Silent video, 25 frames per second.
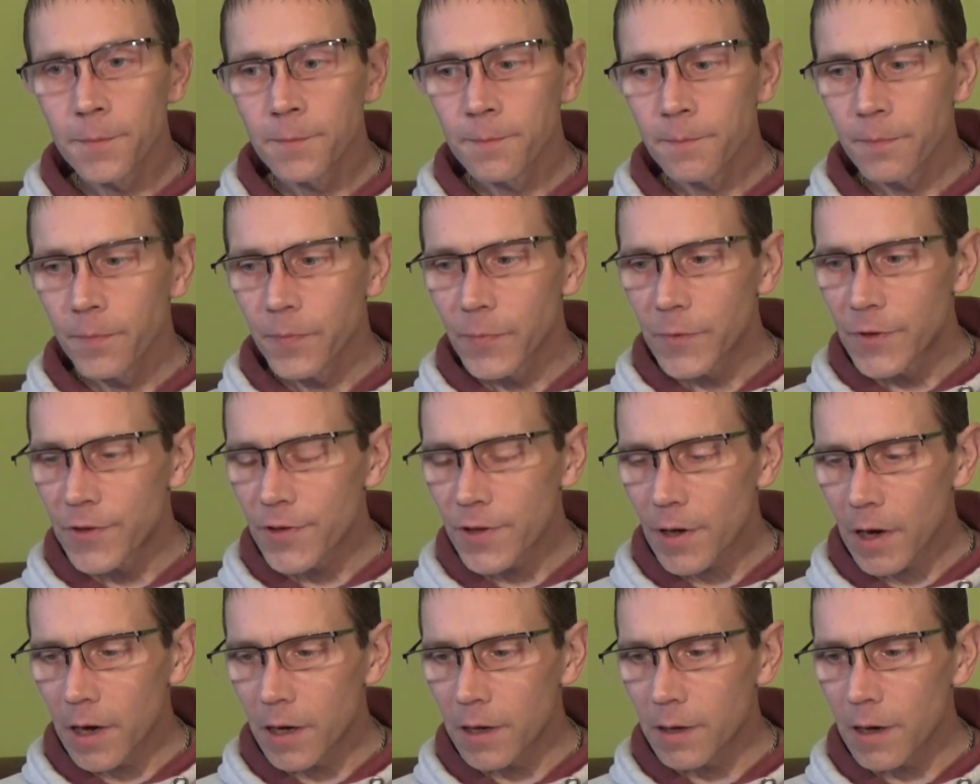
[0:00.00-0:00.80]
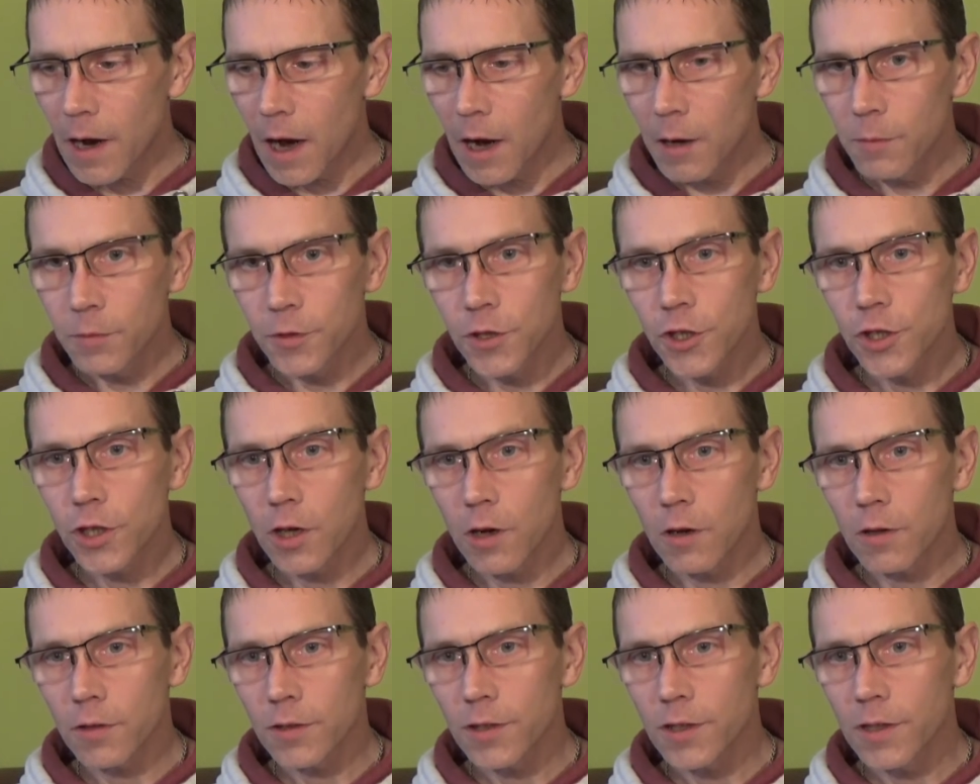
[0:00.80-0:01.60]
So I was
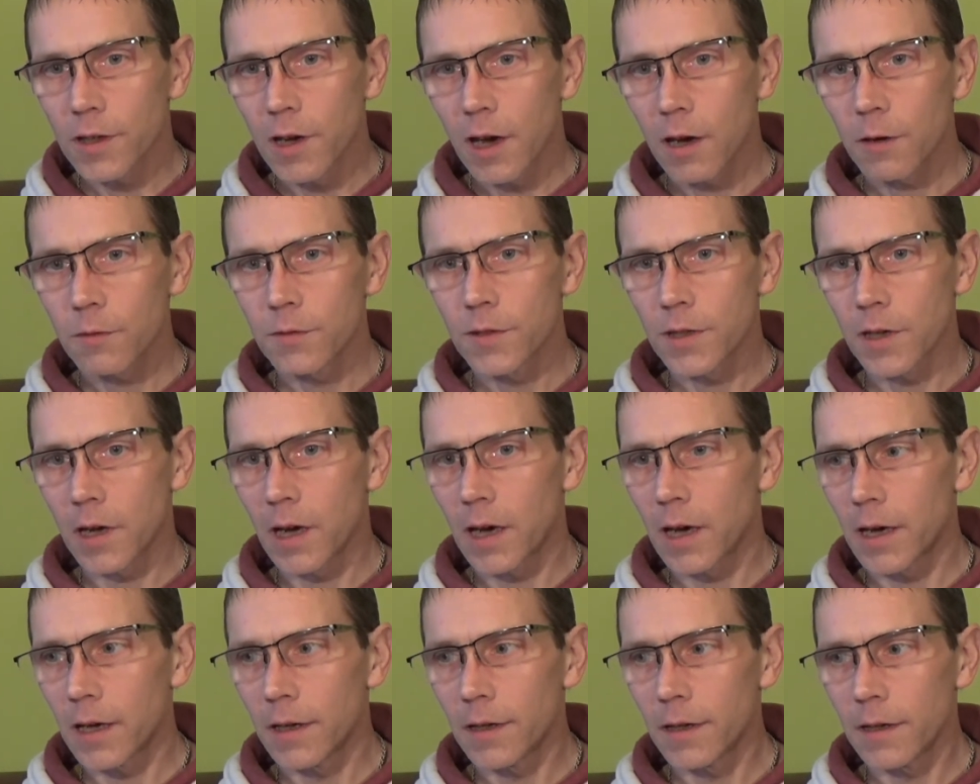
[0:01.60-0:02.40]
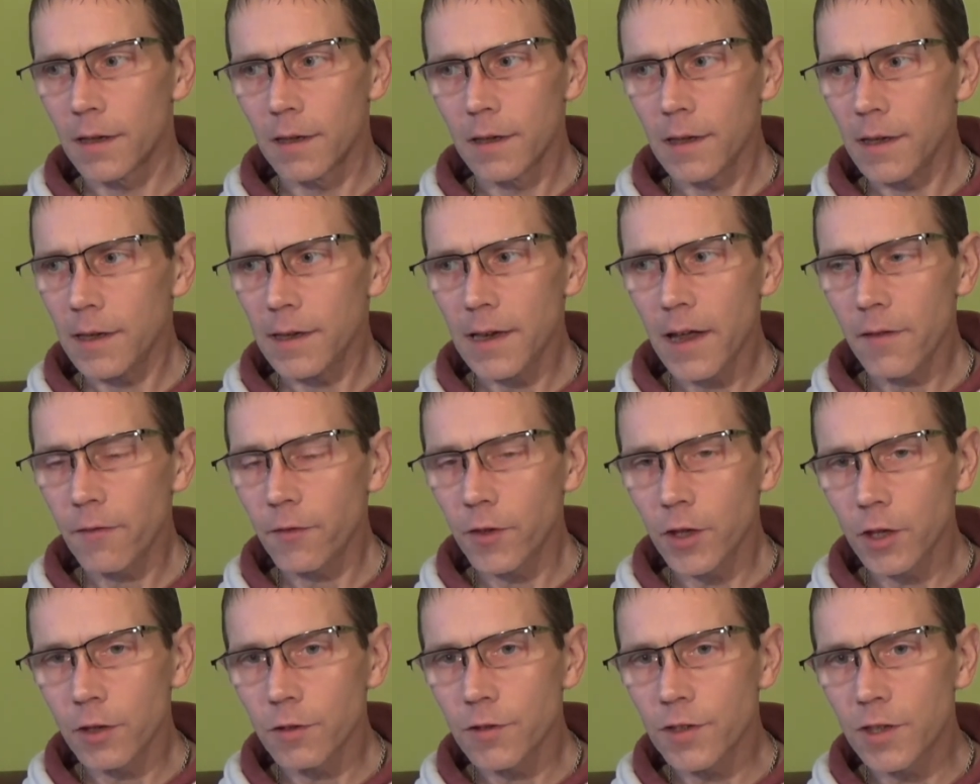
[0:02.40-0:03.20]
shocked. I was like, it never
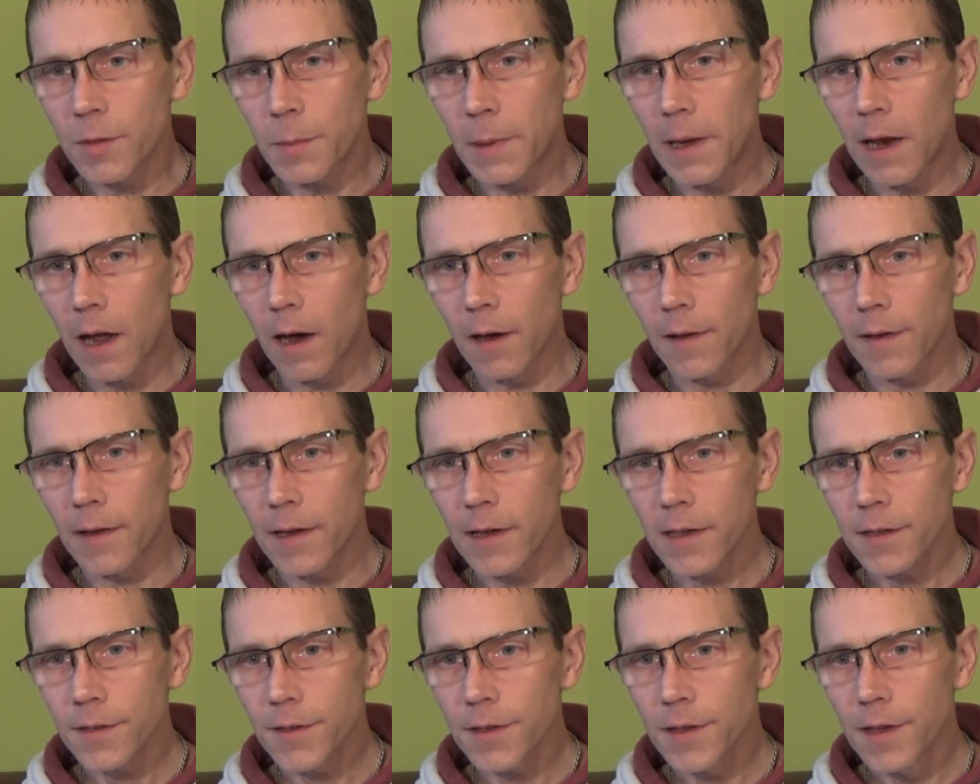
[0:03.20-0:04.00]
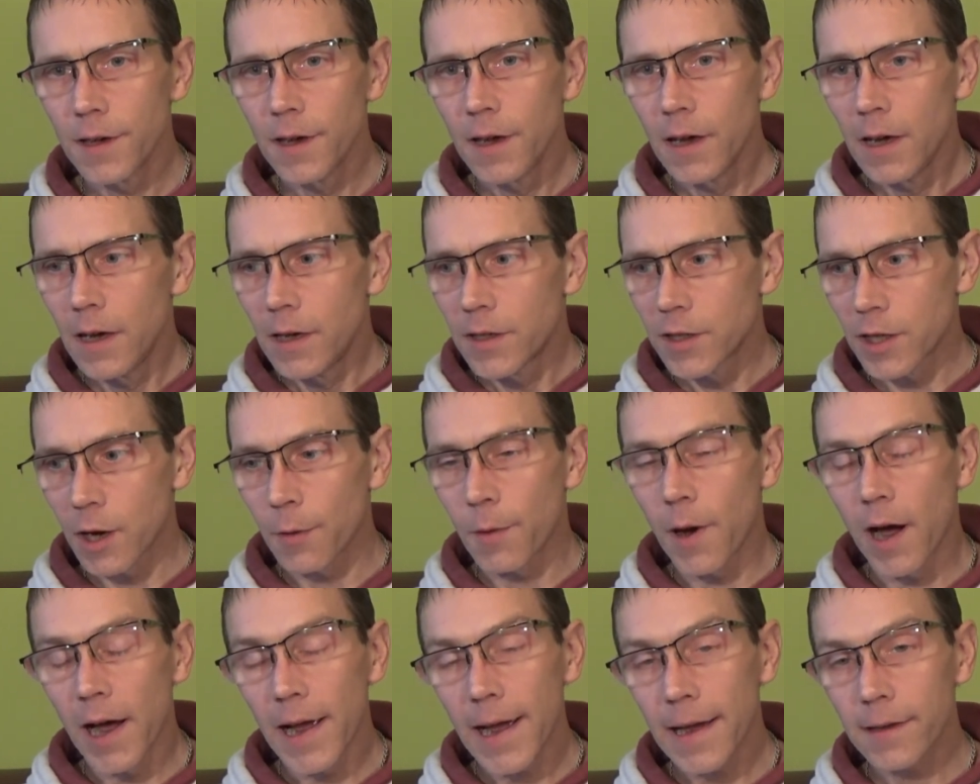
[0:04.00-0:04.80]
used to be like this. So
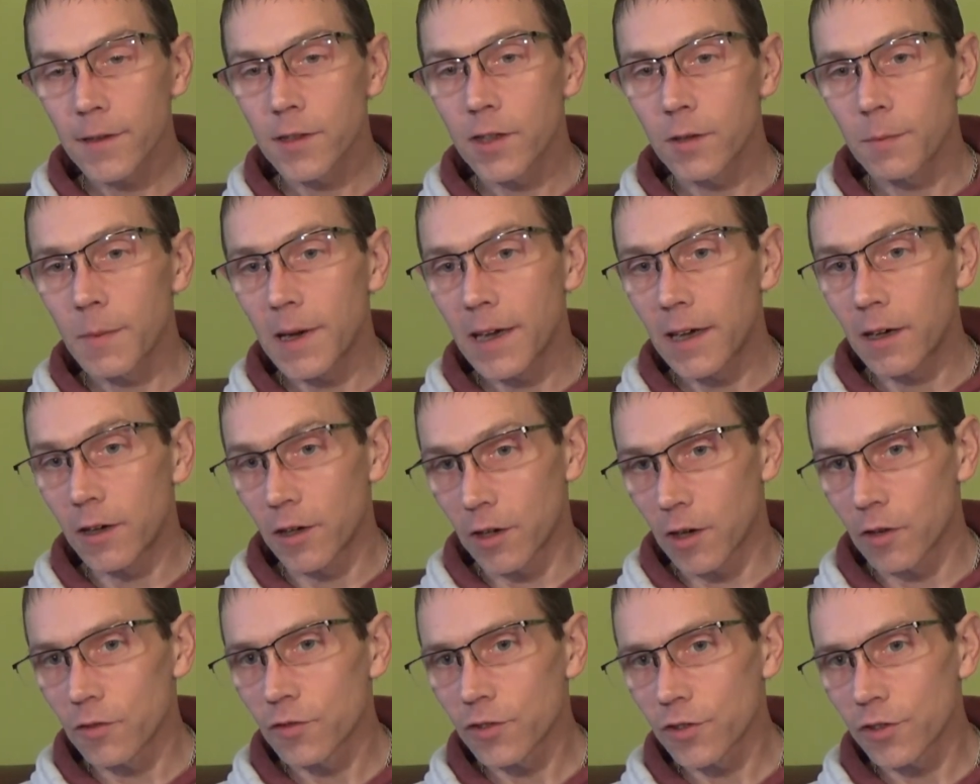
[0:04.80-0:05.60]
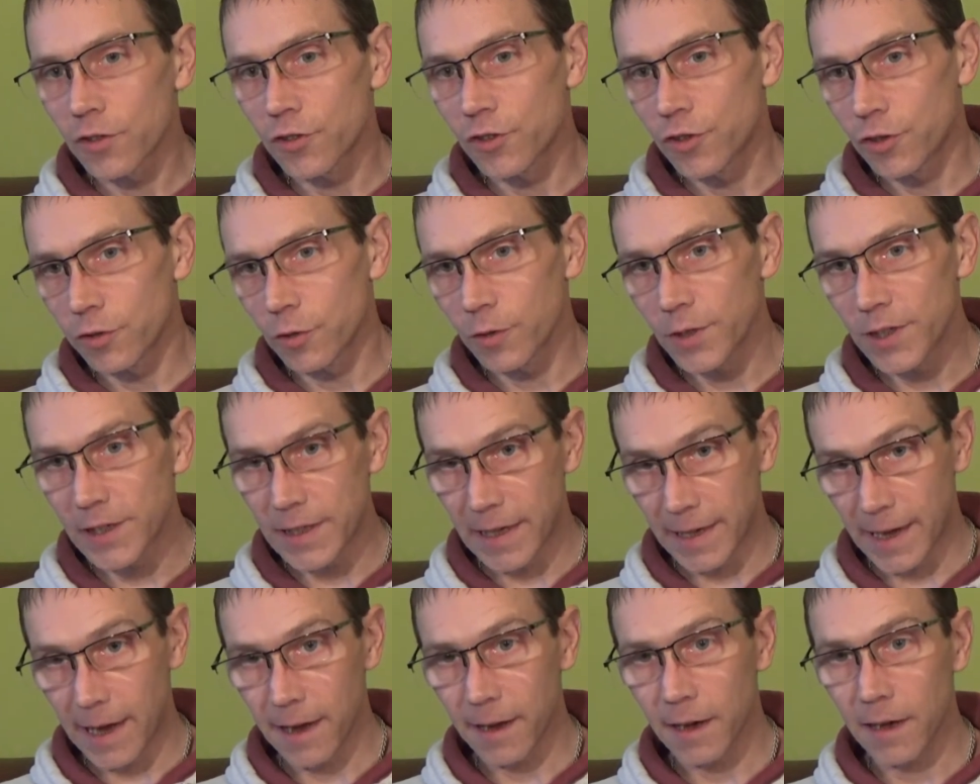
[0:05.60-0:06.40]
I had to make a conscious choice to
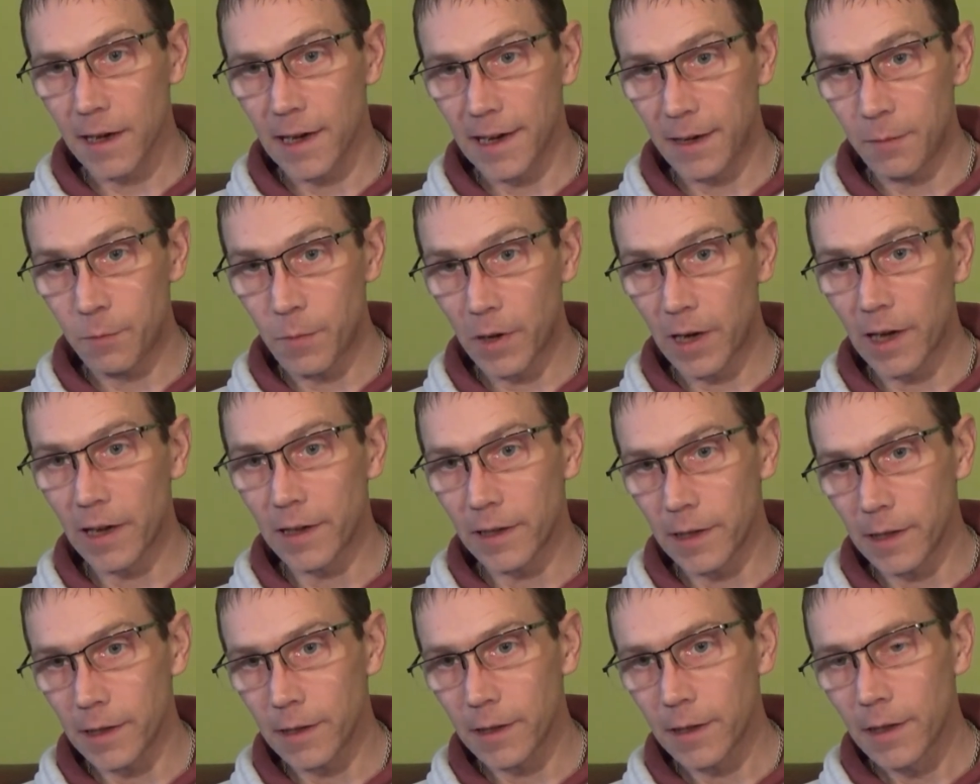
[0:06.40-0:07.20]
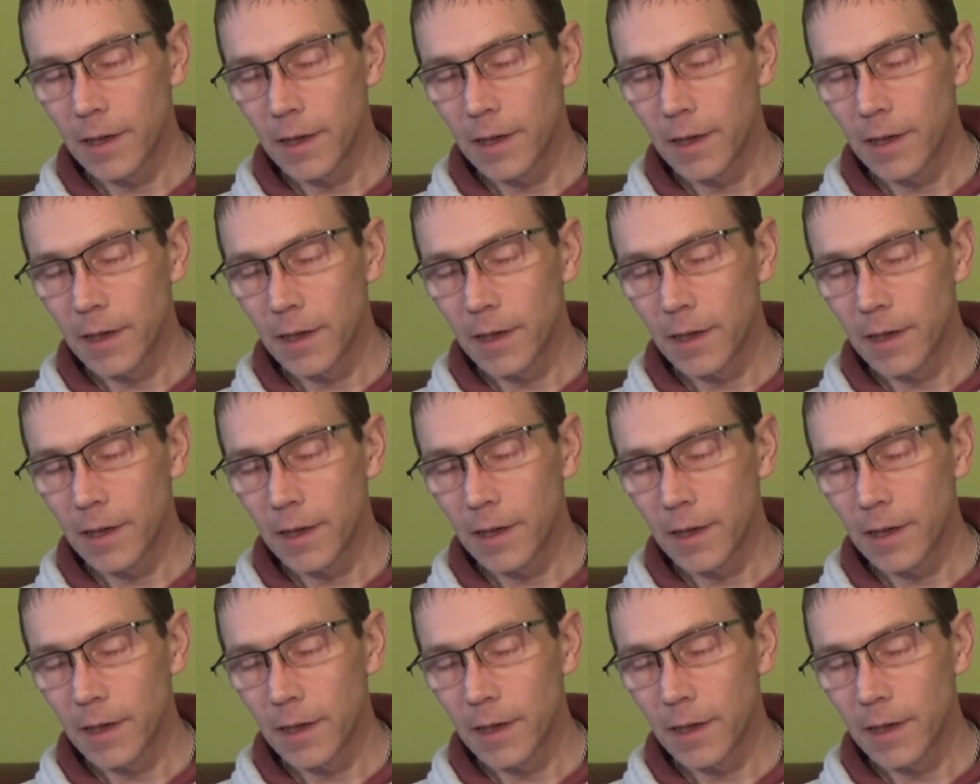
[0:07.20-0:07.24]
get clean when I did.